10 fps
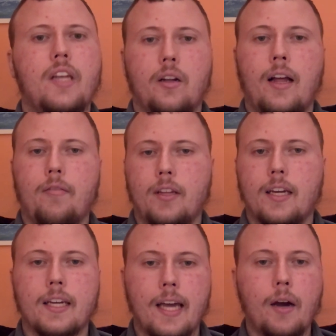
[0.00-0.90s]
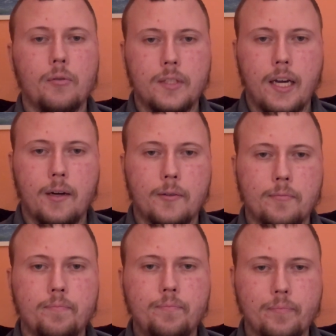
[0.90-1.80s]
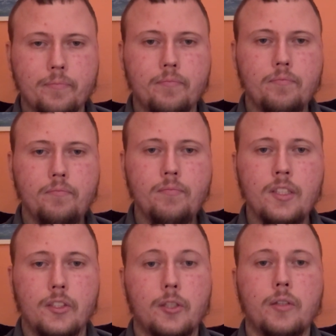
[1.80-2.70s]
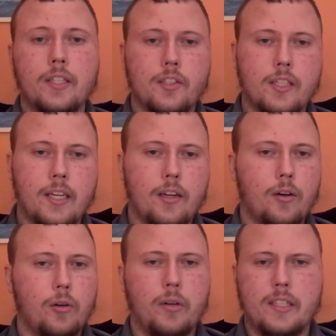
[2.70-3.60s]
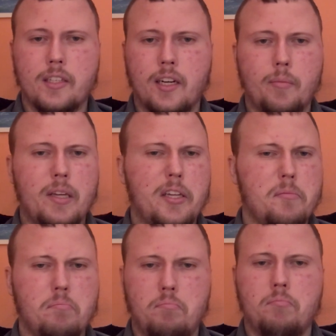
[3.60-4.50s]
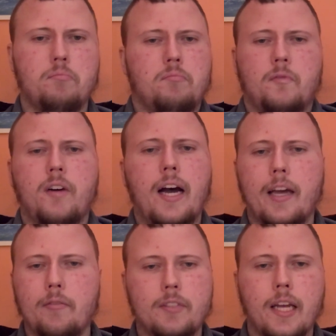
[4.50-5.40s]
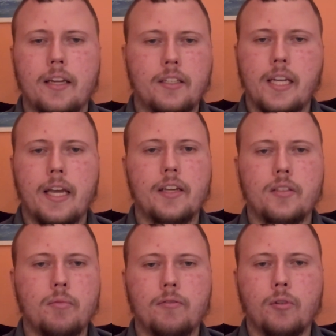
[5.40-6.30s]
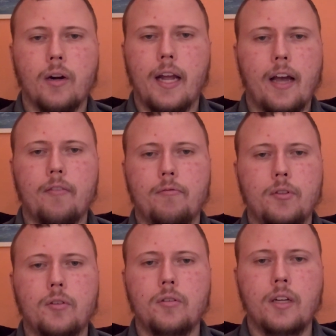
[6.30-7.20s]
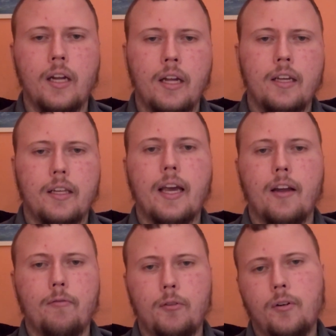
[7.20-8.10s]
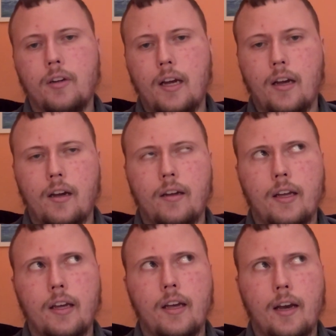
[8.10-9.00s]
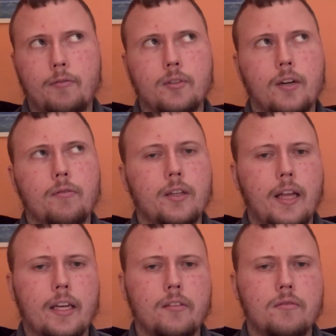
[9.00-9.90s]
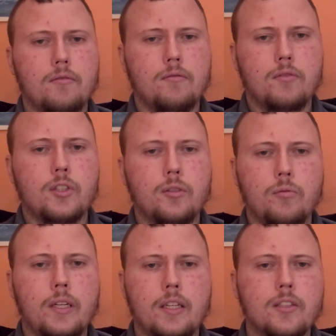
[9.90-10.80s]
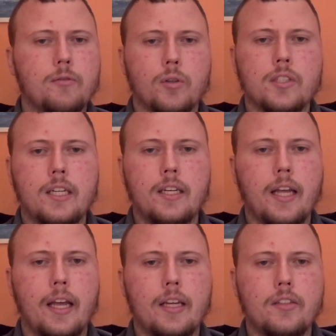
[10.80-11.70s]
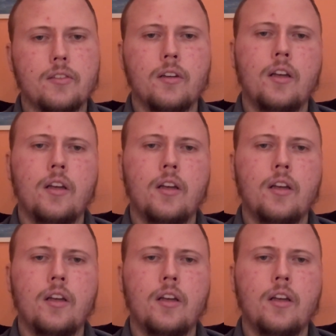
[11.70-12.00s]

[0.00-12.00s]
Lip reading: have like a countdown. So you can see, it's going to be 5-10 days before I add food. You add food after every 2 weeks, 14 days.